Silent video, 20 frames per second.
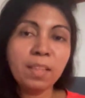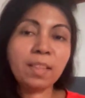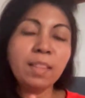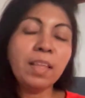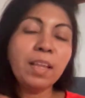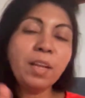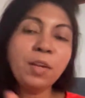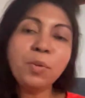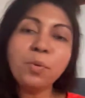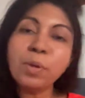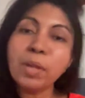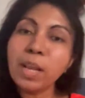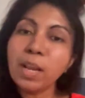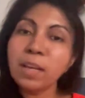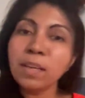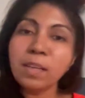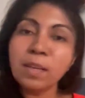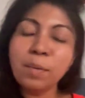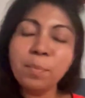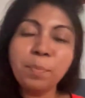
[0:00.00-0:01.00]
Then you
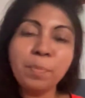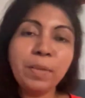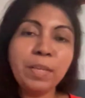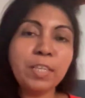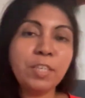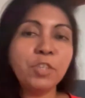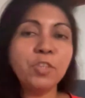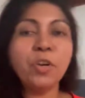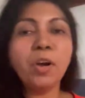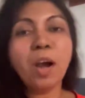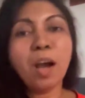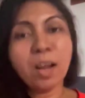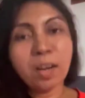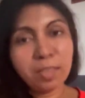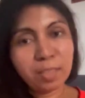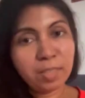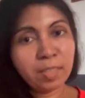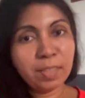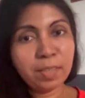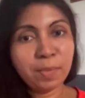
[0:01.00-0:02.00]
can complete your
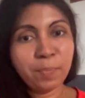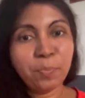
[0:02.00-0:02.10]
answer.